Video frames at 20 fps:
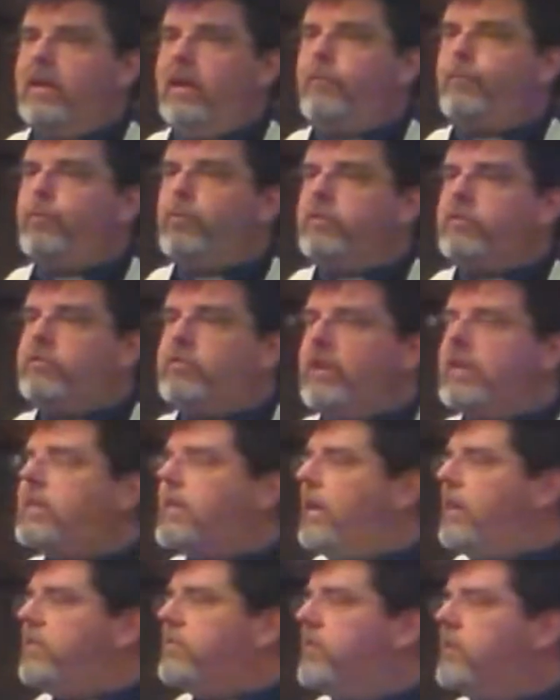if we're
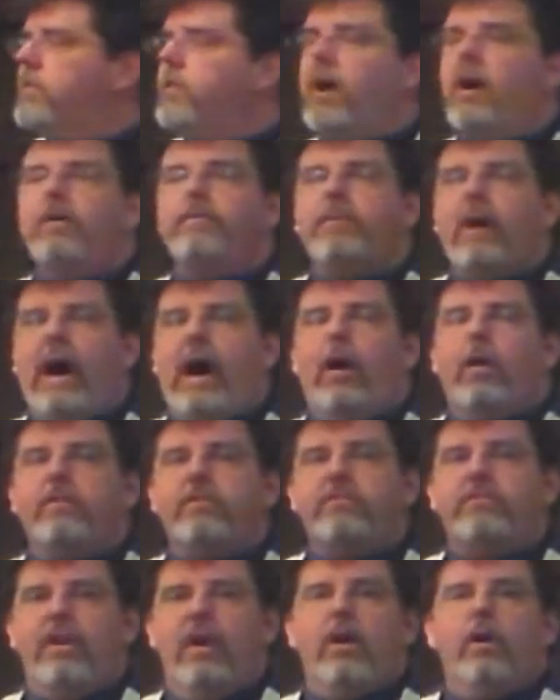seeking to love
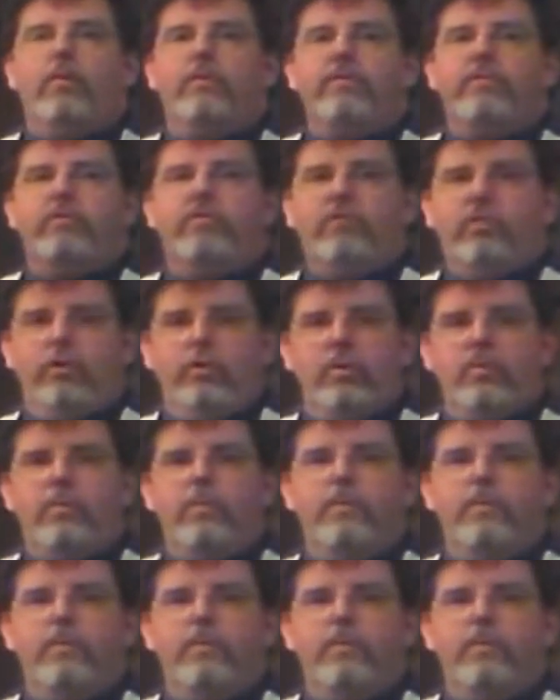ourselves.